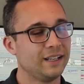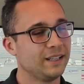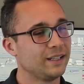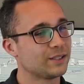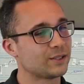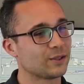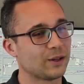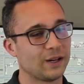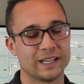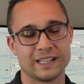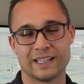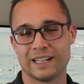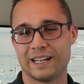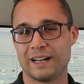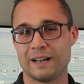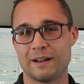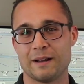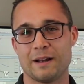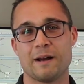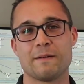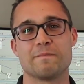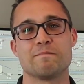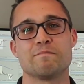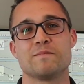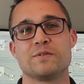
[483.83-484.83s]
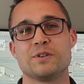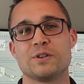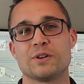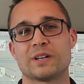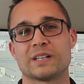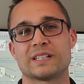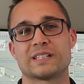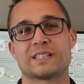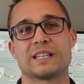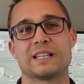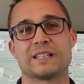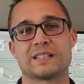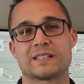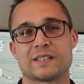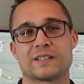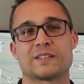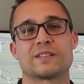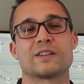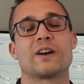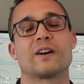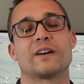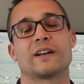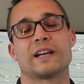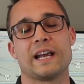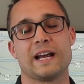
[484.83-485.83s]
So you can sense the
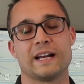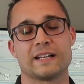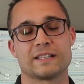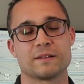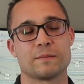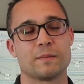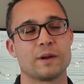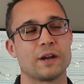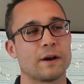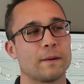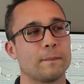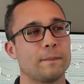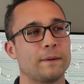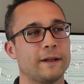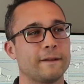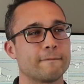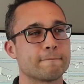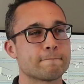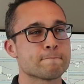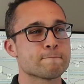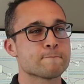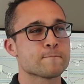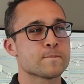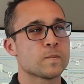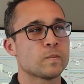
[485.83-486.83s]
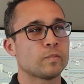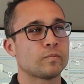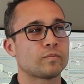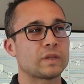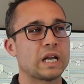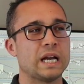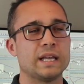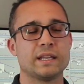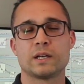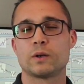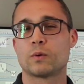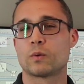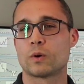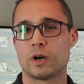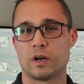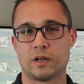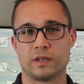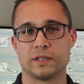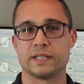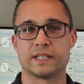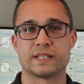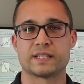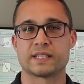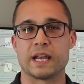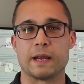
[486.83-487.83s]
sarcasm here, but I think we're all
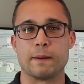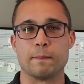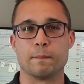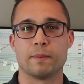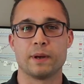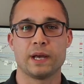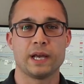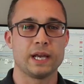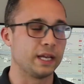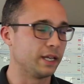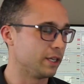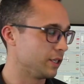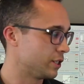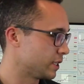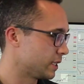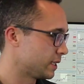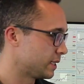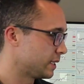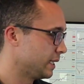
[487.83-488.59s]
on the same page.